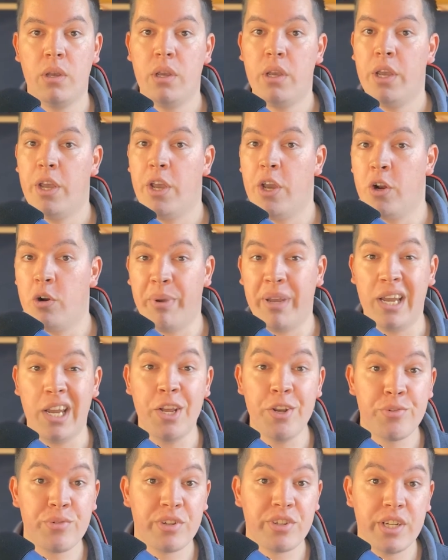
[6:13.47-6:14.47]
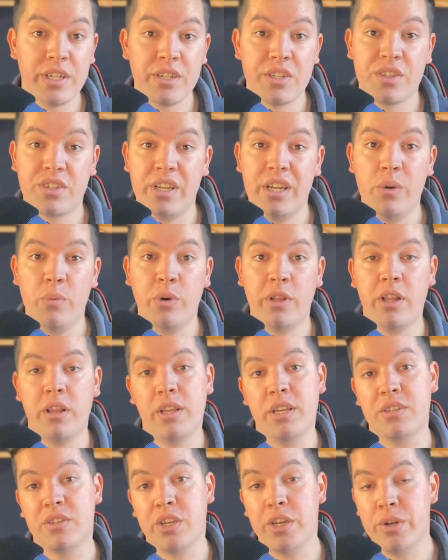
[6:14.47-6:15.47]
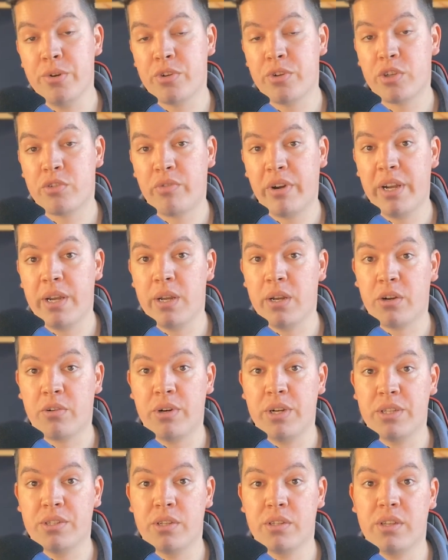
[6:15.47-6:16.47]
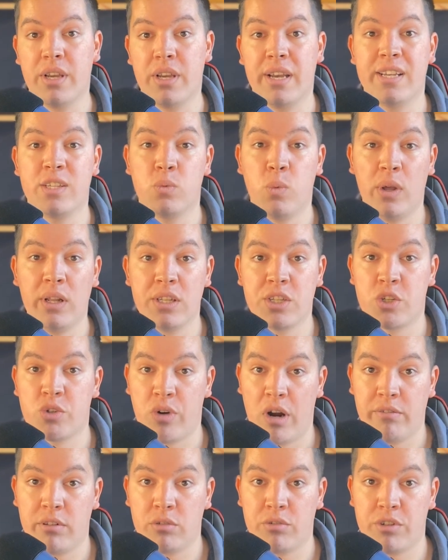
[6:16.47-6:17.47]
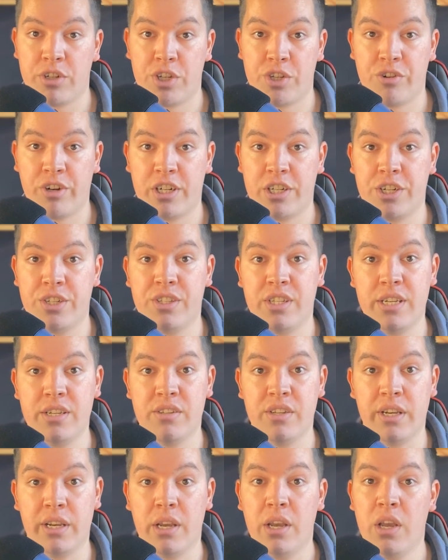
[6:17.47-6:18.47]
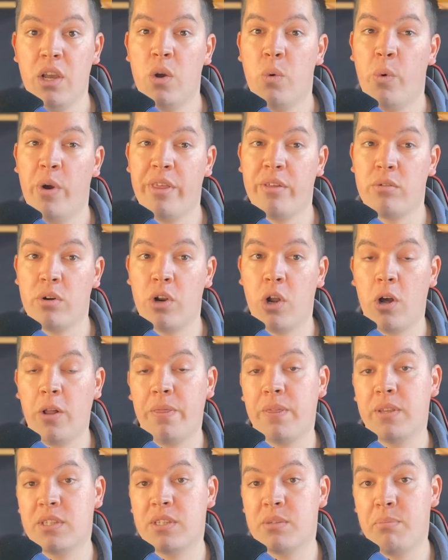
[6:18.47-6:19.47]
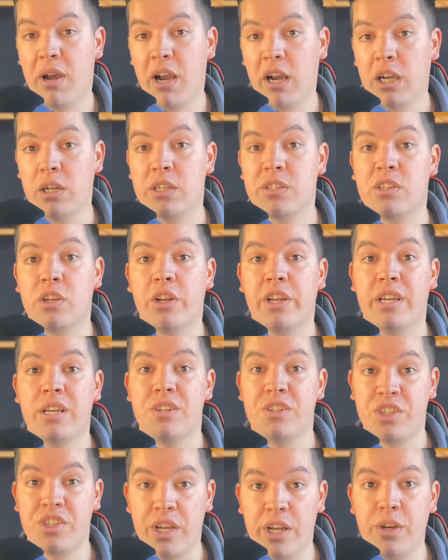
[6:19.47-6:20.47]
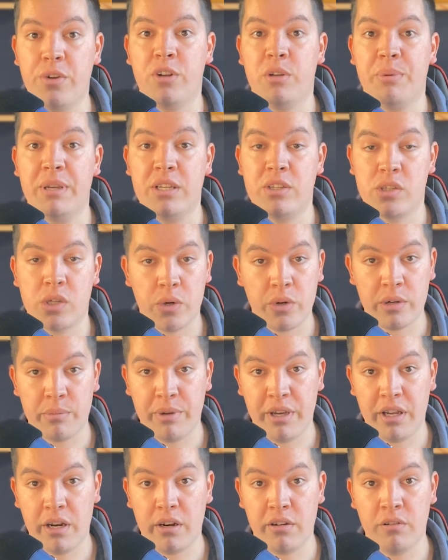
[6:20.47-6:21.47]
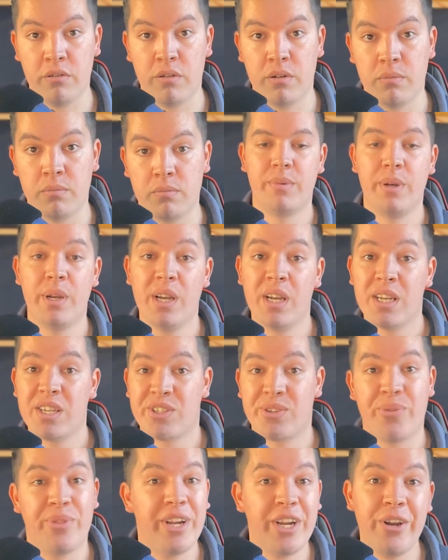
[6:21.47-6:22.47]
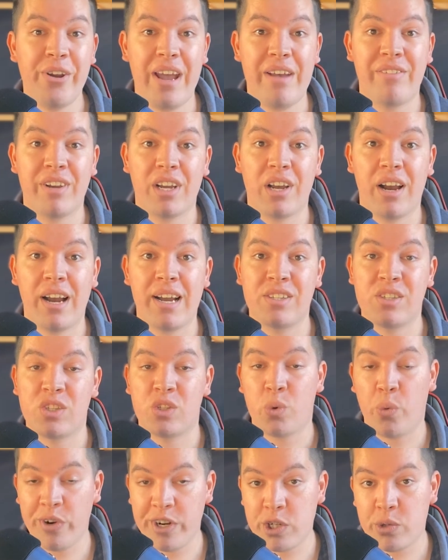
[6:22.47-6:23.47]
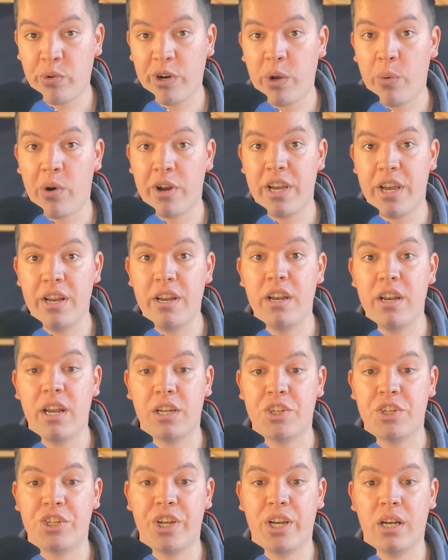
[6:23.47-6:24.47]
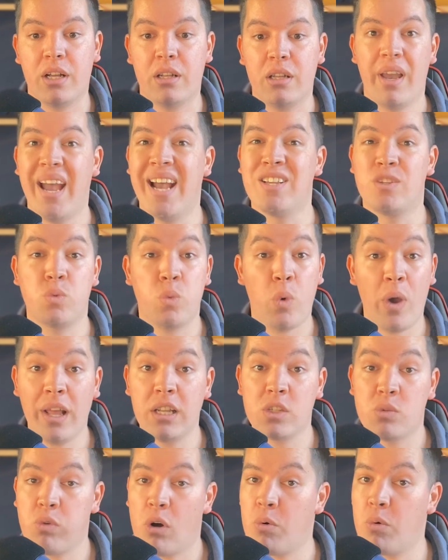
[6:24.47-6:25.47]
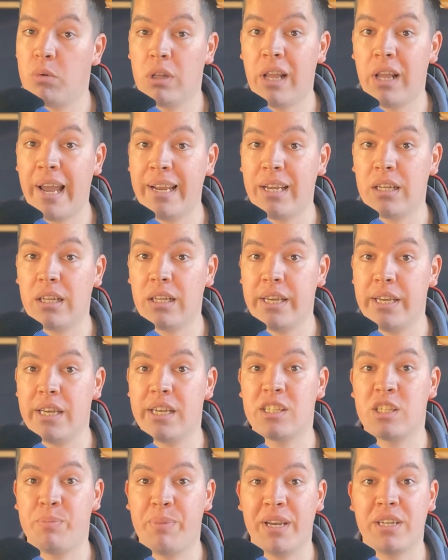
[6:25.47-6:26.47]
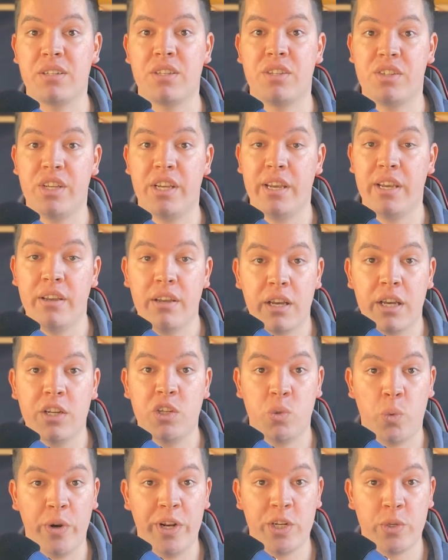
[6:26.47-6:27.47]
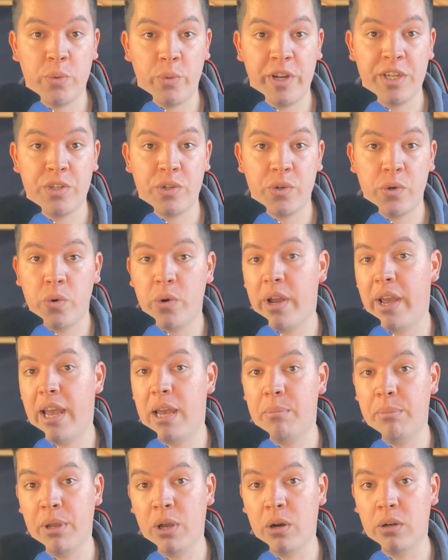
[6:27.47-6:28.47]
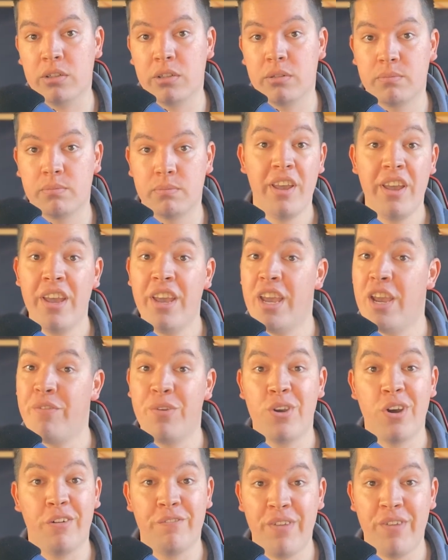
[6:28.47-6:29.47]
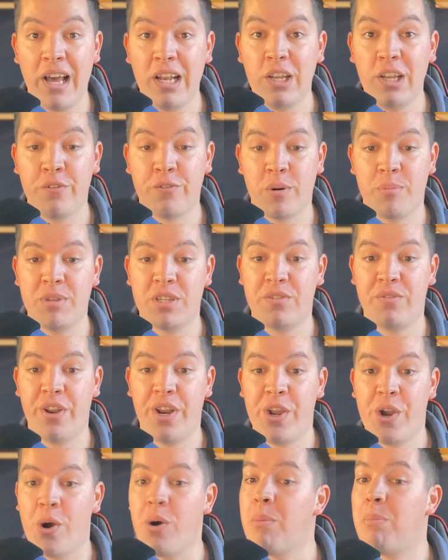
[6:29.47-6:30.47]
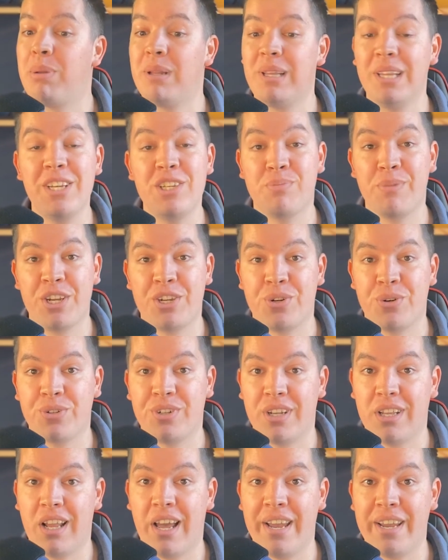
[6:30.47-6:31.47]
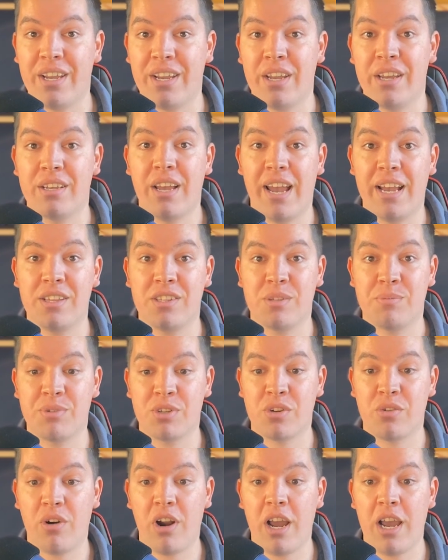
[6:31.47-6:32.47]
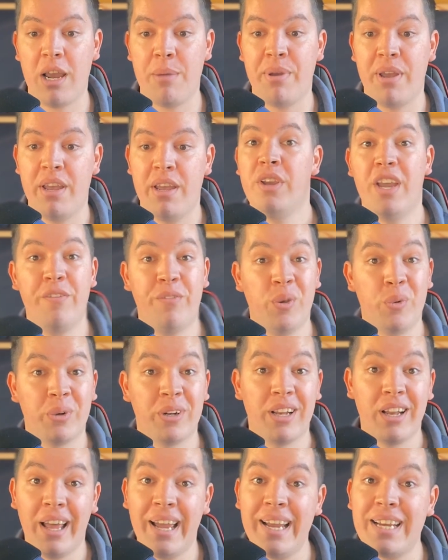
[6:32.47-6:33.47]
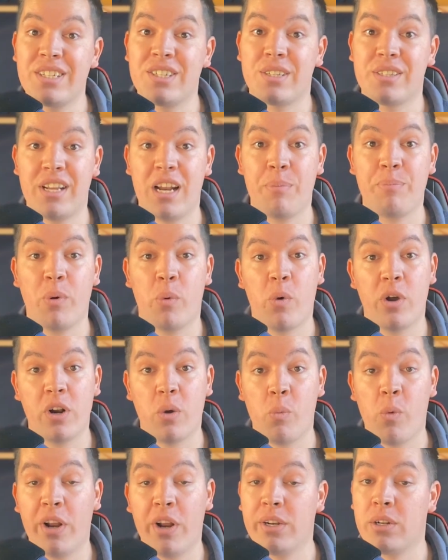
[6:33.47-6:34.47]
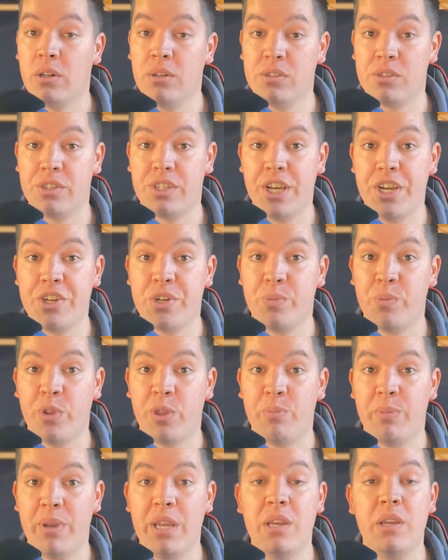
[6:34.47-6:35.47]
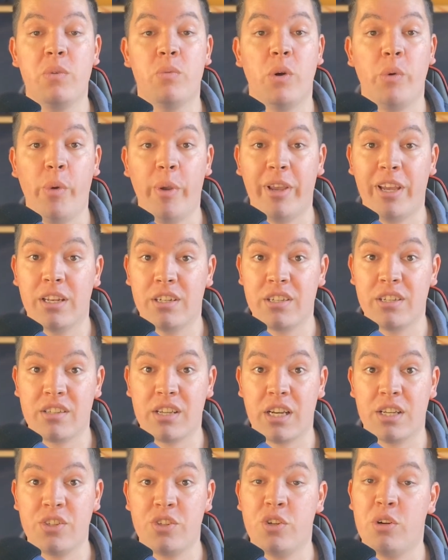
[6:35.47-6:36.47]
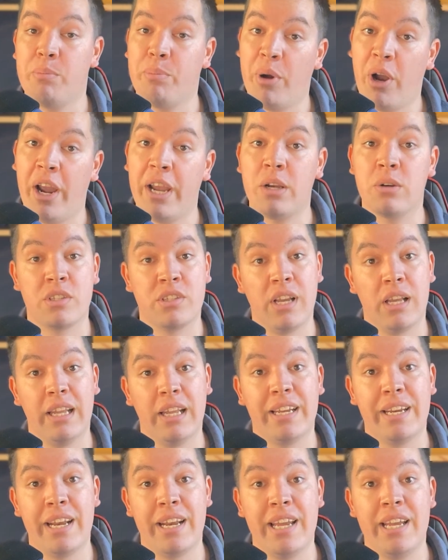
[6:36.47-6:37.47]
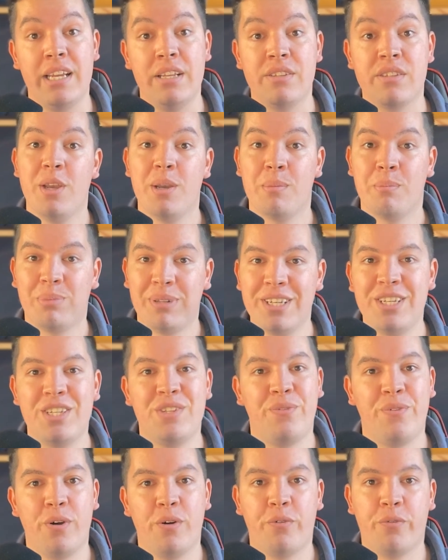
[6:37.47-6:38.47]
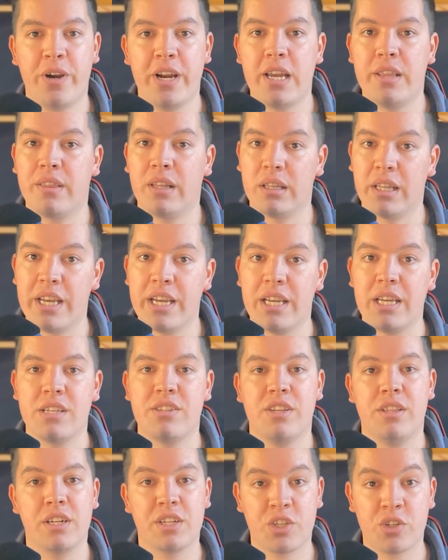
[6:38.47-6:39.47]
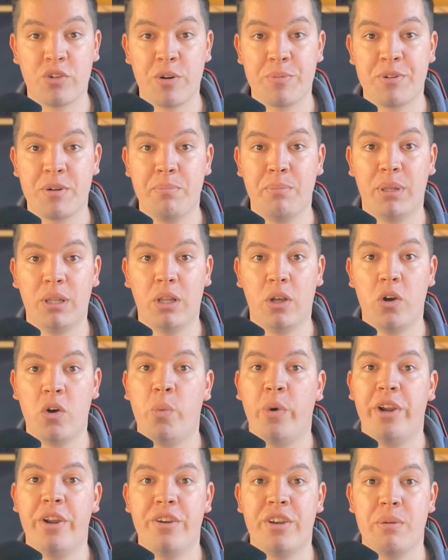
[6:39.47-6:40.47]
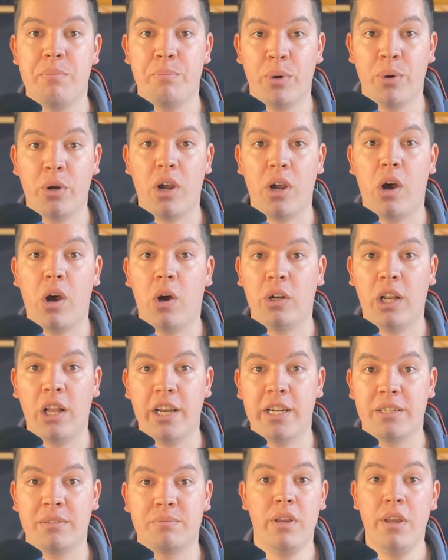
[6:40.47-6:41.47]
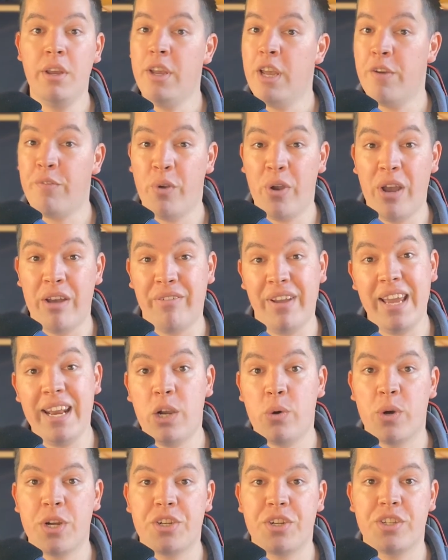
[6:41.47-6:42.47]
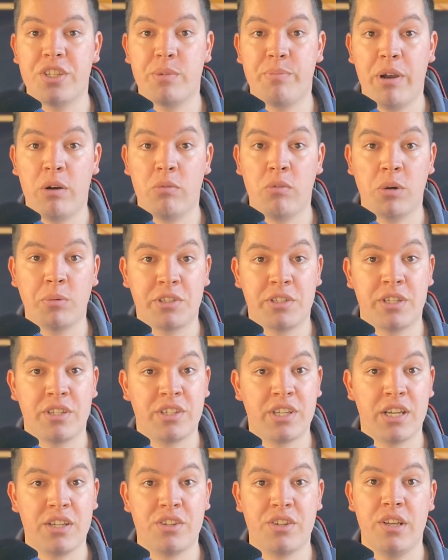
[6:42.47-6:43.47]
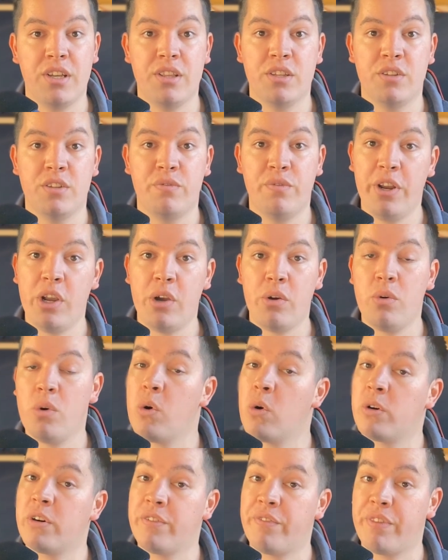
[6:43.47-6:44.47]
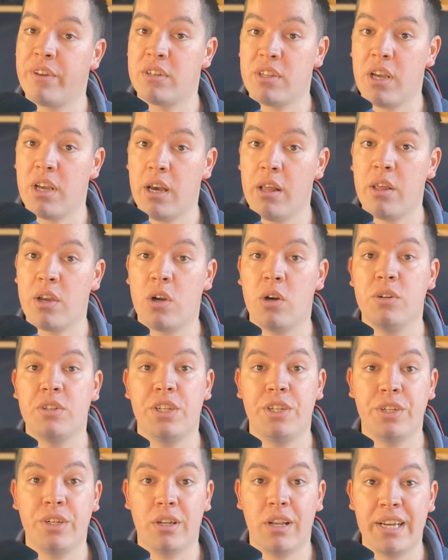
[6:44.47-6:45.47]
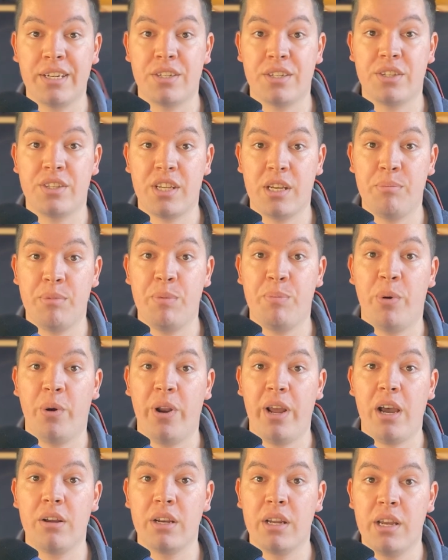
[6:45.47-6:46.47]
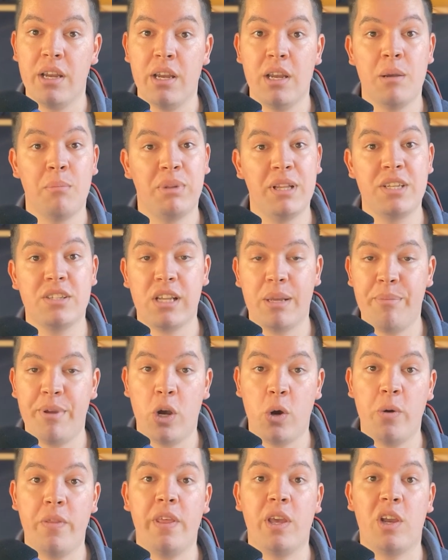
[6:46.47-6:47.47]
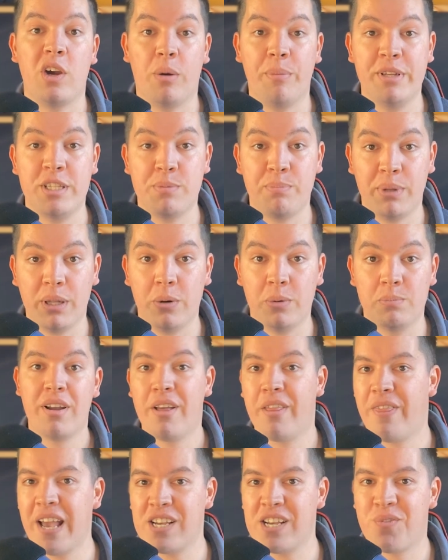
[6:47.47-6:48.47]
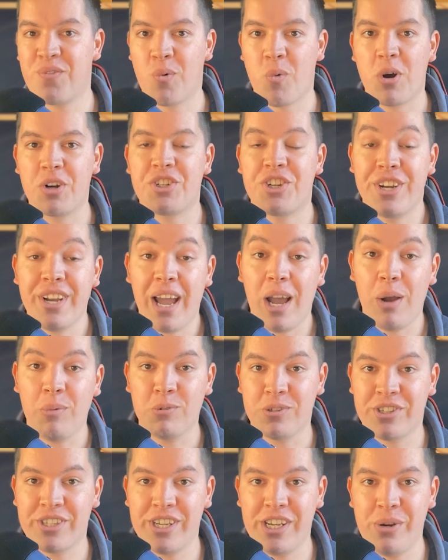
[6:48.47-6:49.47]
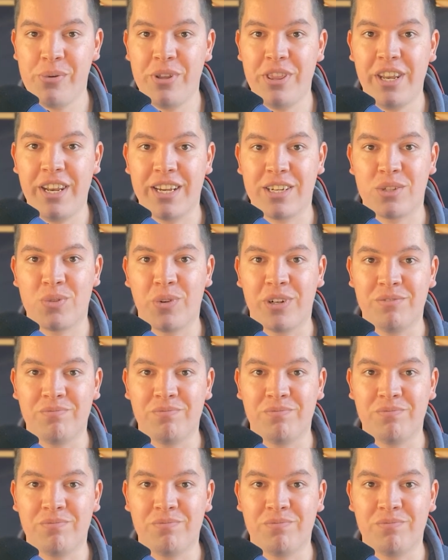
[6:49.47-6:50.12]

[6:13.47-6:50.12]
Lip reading: It'll be interesting to see whether these interest rate increases, as well as travel restrictions easing, whether or not this market is going to continue to be so competitive. So there you have it, guys, 2021 in a nutshell, as well as what we'll likely expect to see in 2022 and beyond. If you got value from this video, please make sure to like and subscribe. If you would like to set up a one-on-one consultation with me where we can discuss your buying or selling needs, please feel free. The link is in the description below where you can book online. If you have any questions about what was discussed in this video, or if there's other content you'd like to see me put out, please let me know in the comments below. Thanks for watching, and we'll see you in the next one.